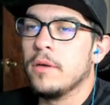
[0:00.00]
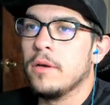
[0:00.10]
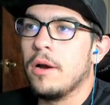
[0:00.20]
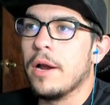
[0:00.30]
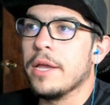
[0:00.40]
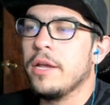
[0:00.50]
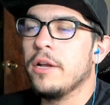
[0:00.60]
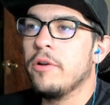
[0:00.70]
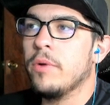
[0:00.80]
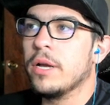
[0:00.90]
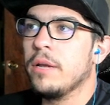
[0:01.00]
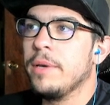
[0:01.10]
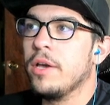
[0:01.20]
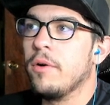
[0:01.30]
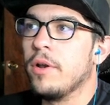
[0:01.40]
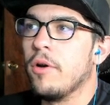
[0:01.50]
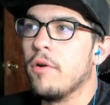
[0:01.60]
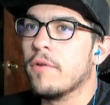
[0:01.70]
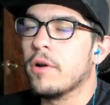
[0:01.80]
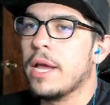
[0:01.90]
Alright, here we're going to be going
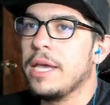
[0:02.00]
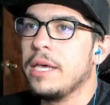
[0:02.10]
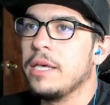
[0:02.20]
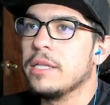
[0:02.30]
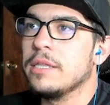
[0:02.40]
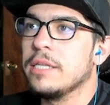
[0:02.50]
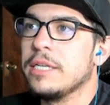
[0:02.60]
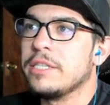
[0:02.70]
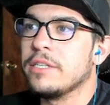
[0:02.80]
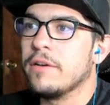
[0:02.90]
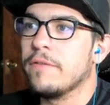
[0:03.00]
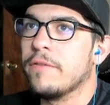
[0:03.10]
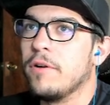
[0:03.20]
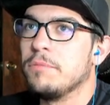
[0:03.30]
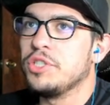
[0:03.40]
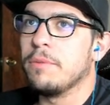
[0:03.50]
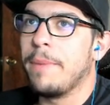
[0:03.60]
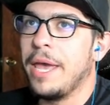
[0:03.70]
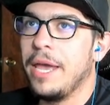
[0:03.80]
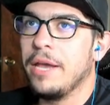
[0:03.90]
over a list from
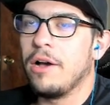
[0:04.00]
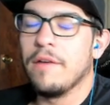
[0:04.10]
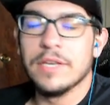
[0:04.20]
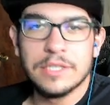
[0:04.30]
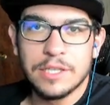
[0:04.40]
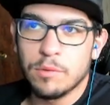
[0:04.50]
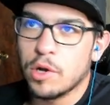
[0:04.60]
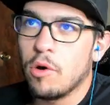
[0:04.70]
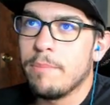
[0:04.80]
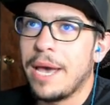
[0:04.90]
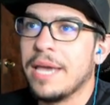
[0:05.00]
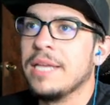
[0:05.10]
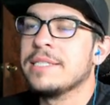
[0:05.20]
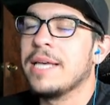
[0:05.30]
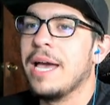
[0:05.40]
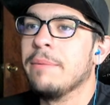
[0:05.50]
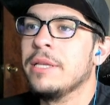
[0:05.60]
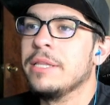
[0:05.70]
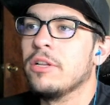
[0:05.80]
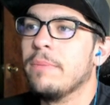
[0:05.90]
Japan. Obviously, we're going back in time a
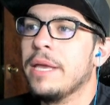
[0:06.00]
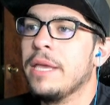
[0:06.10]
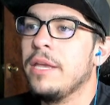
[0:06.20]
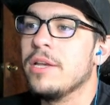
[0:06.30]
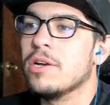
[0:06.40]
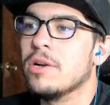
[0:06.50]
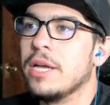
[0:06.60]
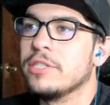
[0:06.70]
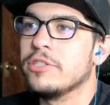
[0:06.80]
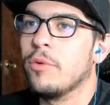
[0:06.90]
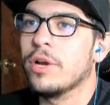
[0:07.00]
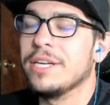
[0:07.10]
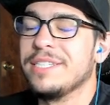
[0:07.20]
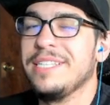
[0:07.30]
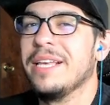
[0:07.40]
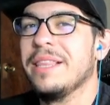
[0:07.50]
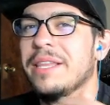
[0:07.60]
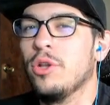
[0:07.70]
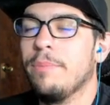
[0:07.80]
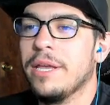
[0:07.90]
little bit here, and so we're going to see a
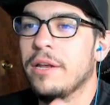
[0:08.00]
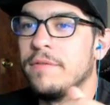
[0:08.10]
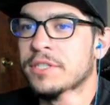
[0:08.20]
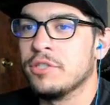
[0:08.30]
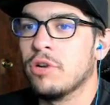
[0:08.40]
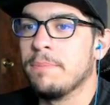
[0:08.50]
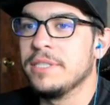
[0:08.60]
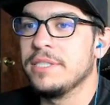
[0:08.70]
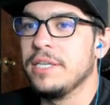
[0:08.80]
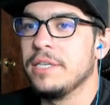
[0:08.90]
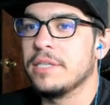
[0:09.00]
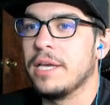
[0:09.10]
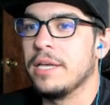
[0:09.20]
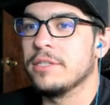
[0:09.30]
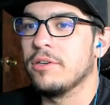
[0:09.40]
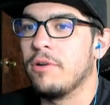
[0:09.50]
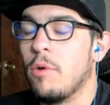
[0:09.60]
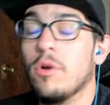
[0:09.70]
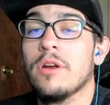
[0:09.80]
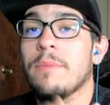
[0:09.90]
little bit of discrepancies, and so I
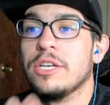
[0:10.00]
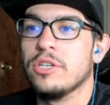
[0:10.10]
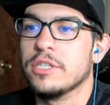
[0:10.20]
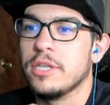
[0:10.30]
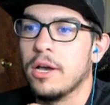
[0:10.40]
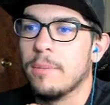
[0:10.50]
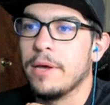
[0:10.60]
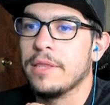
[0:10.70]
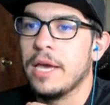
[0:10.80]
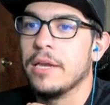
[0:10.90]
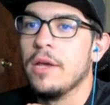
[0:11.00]
wanted to make sure to talk about that.